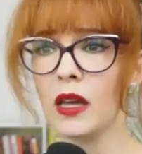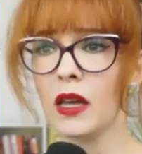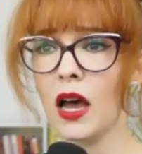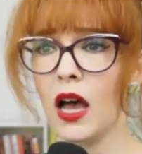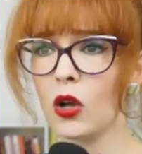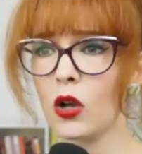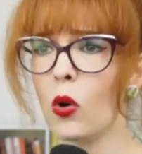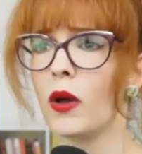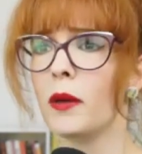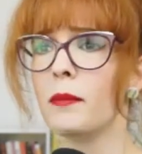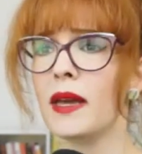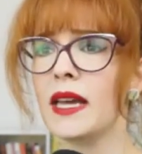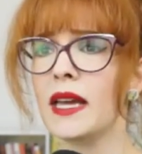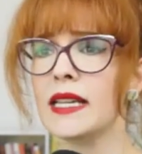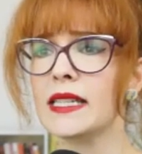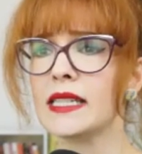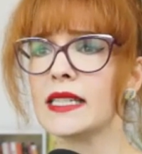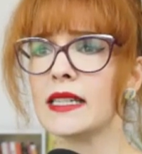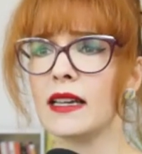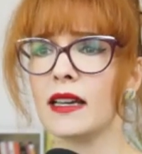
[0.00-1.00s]

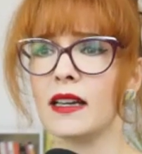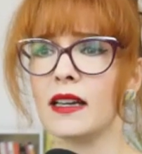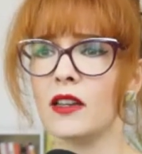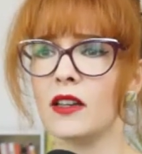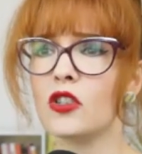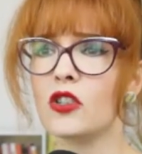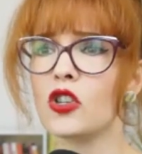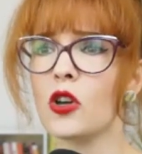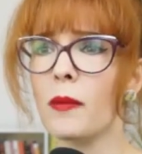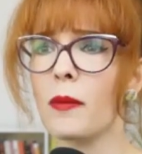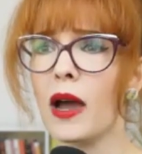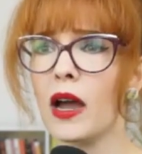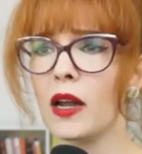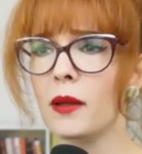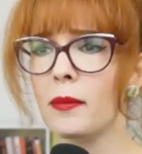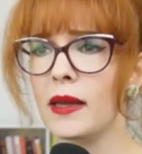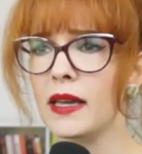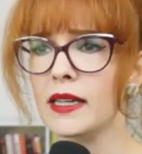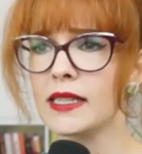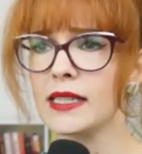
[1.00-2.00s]
Coinbase,
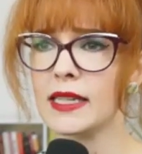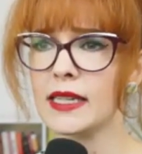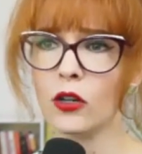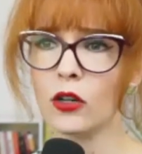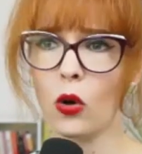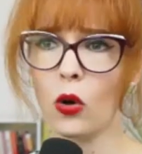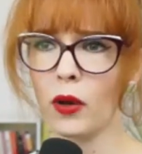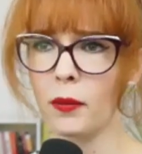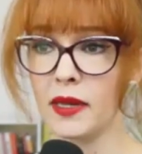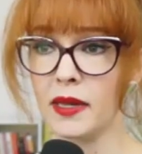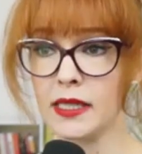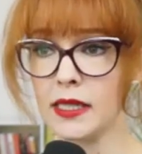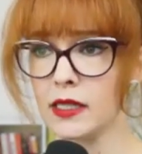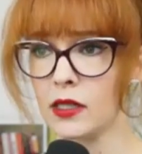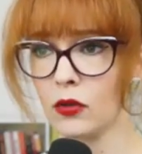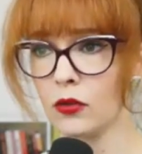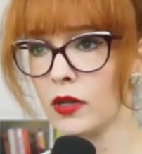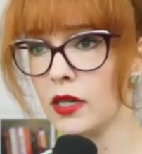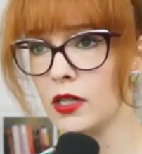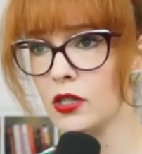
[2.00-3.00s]
Jomari Peterson, Coinbase is
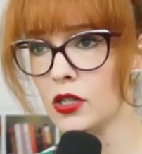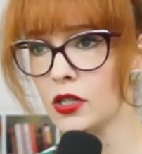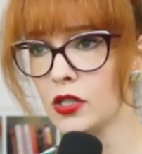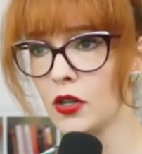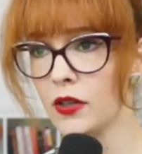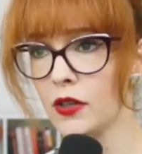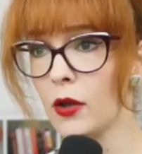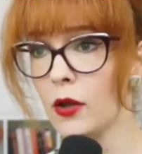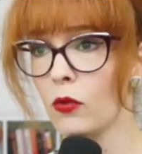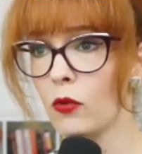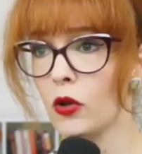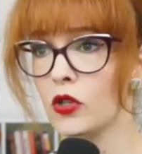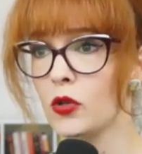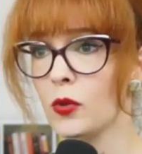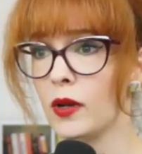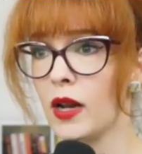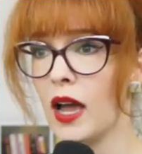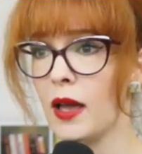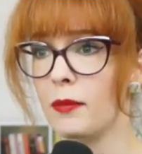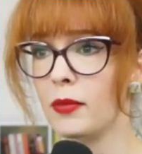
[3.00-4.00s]
egregious. On their road
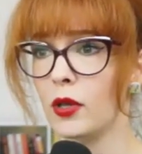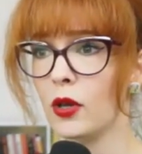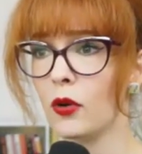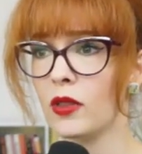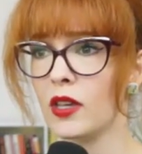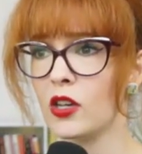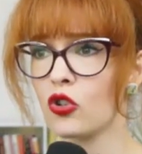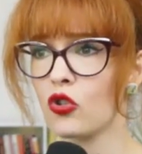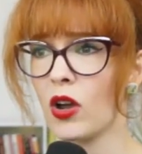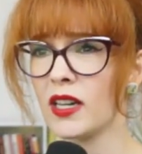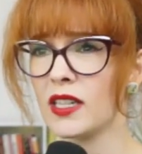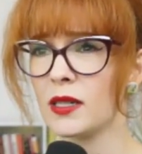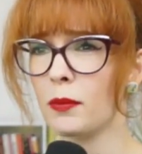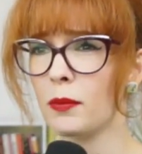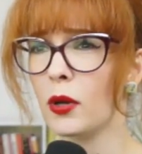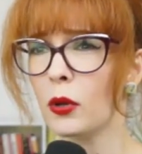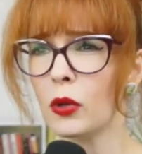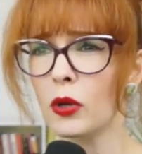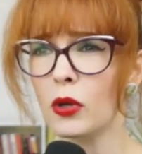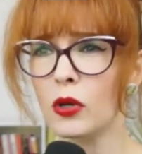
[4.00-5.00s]
to an IPO, they're trying to
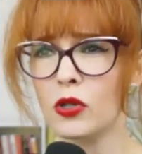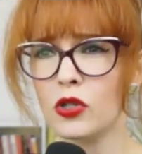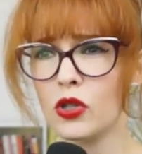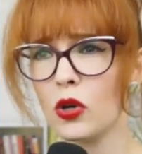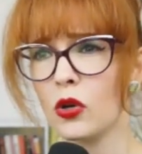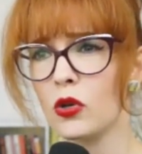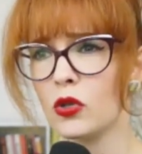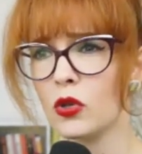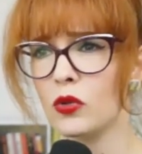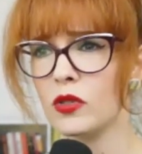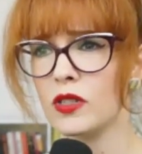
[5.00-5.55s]
purge those who